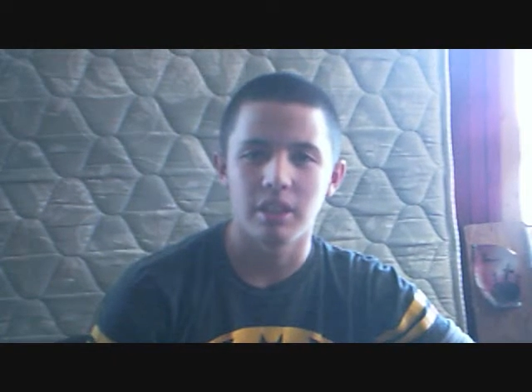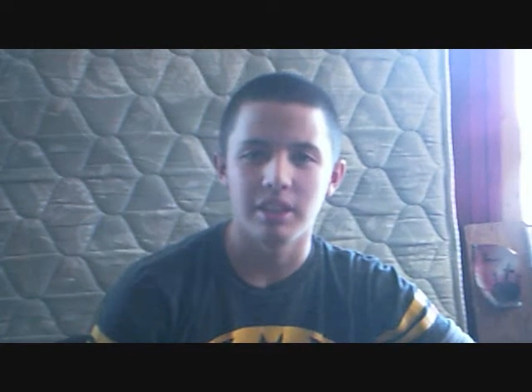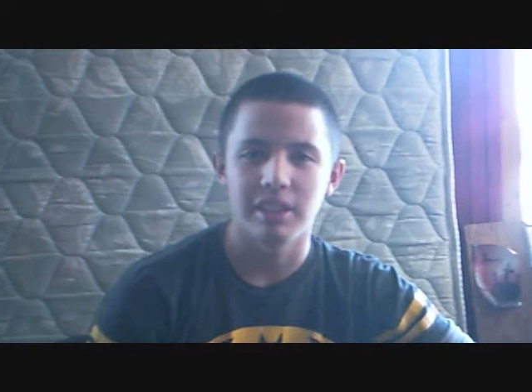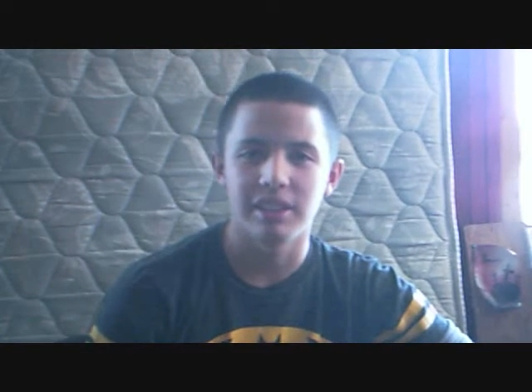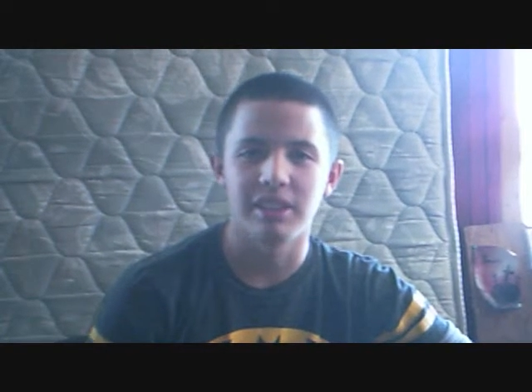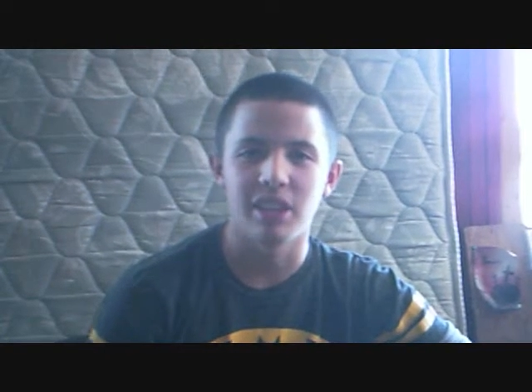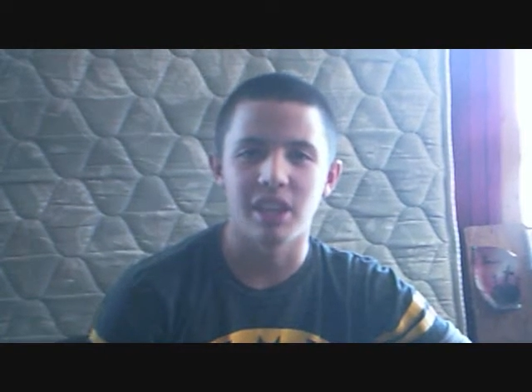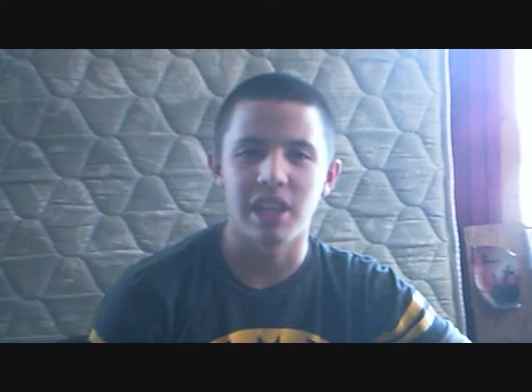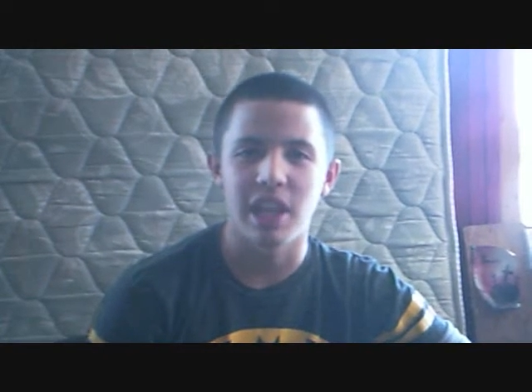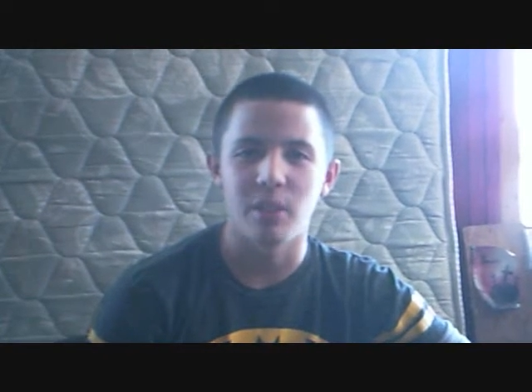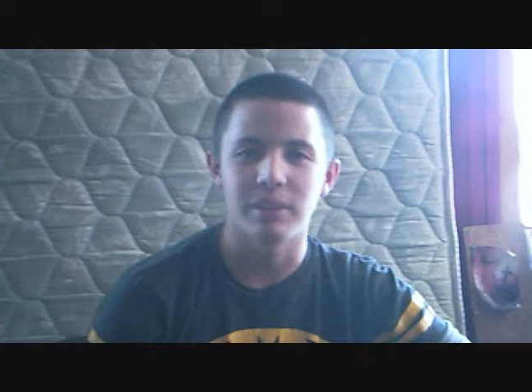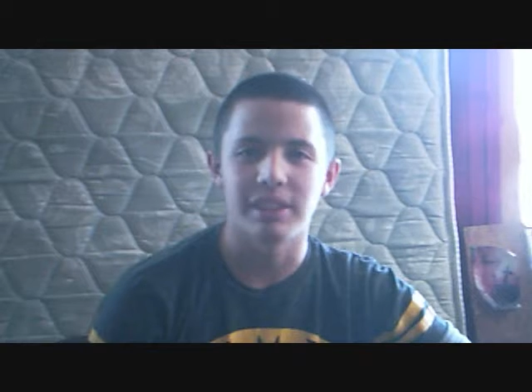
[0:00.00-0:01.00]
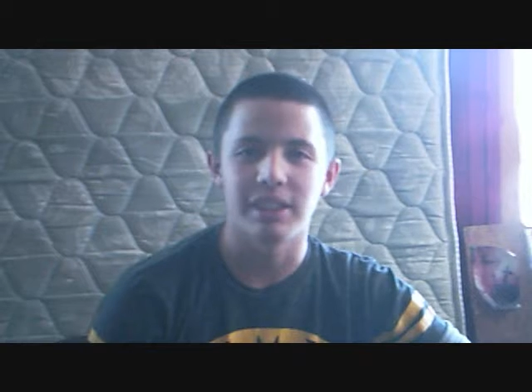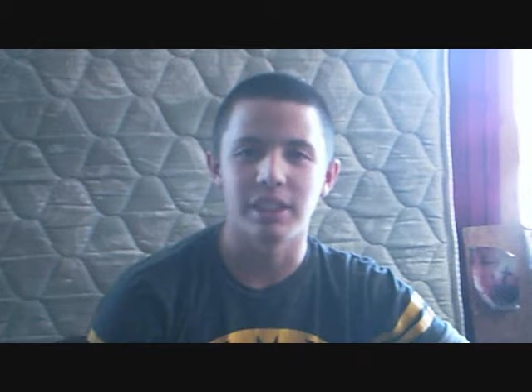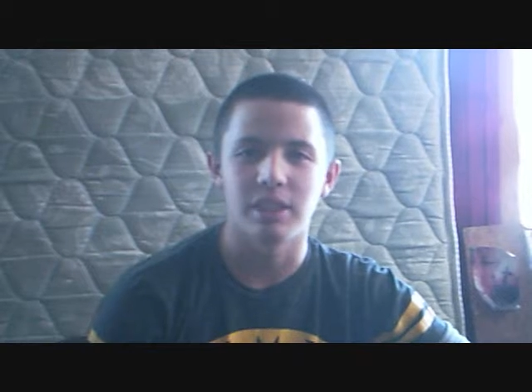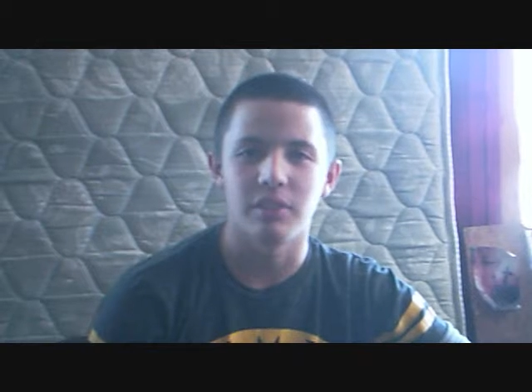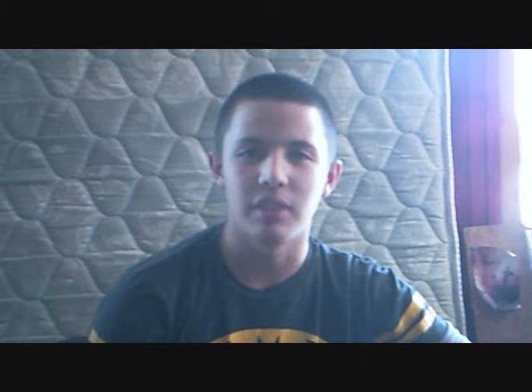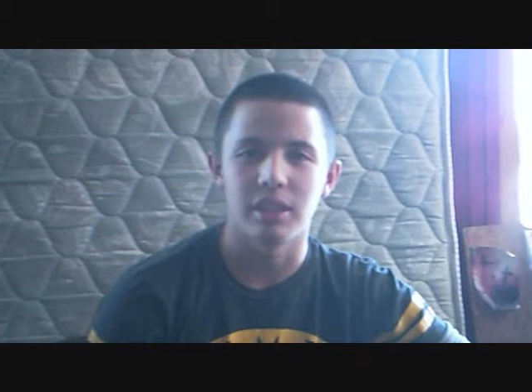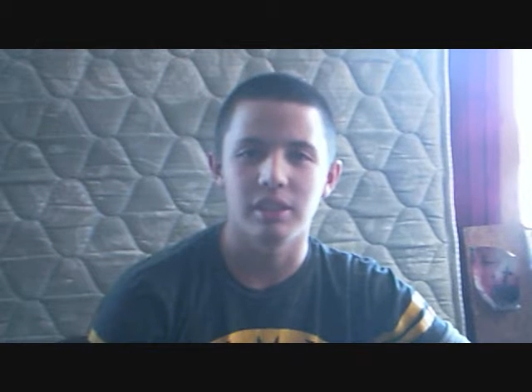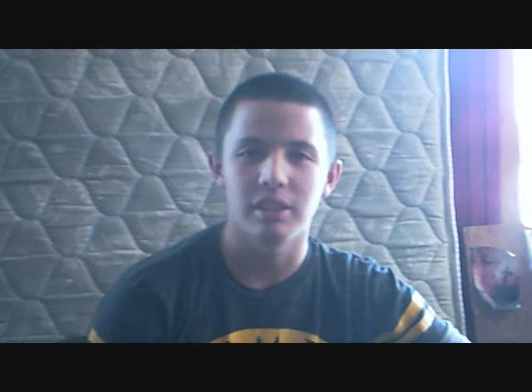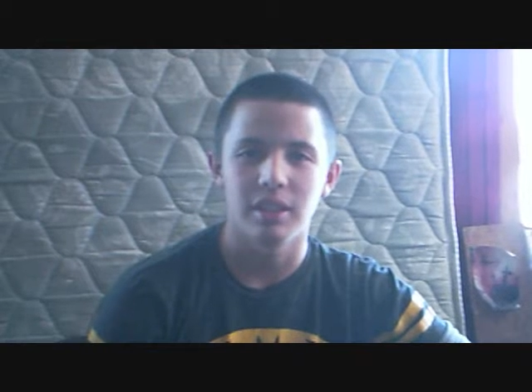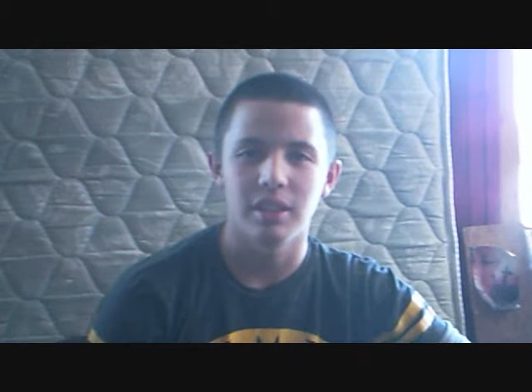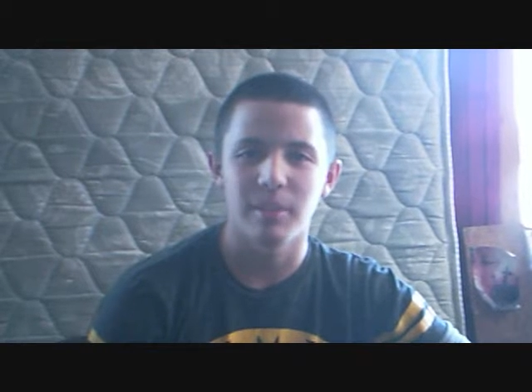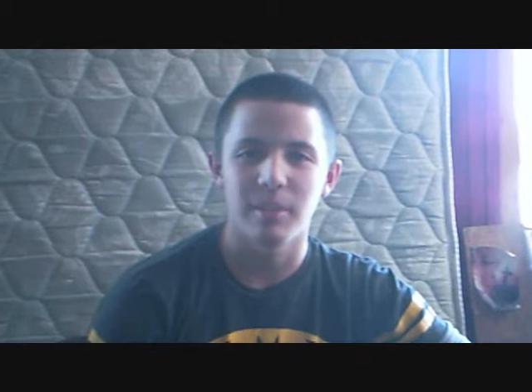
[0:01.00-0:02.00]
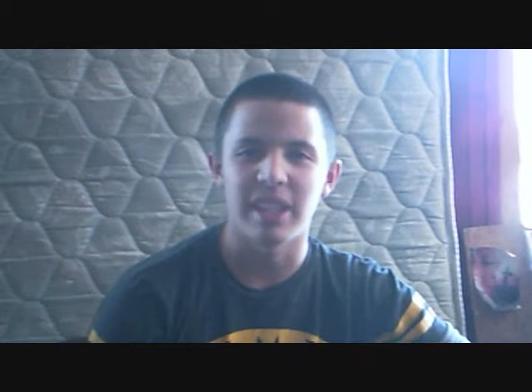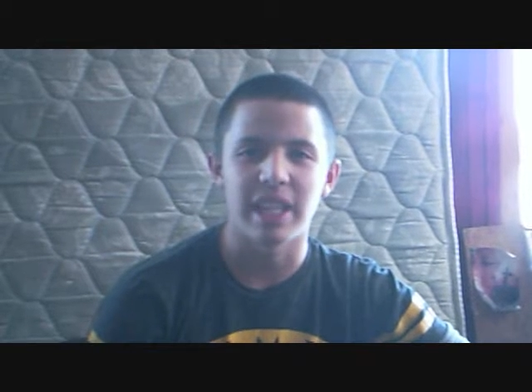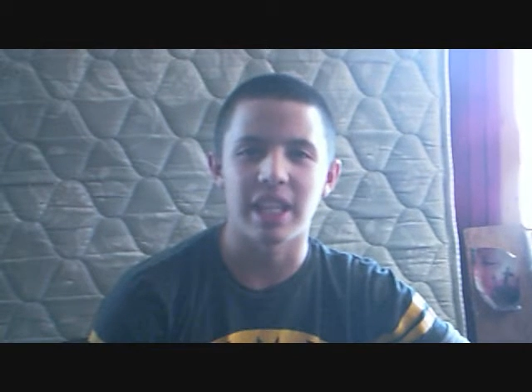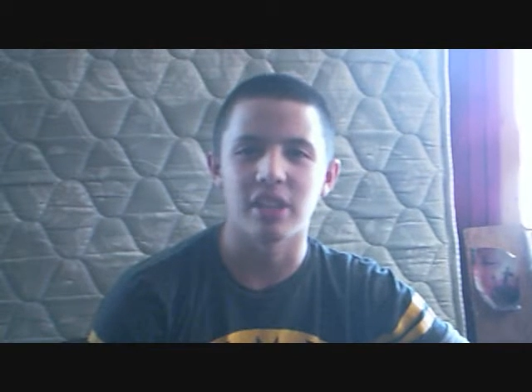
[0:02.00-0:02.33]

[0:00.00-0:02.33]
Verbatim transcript: It started out with six of us, but then they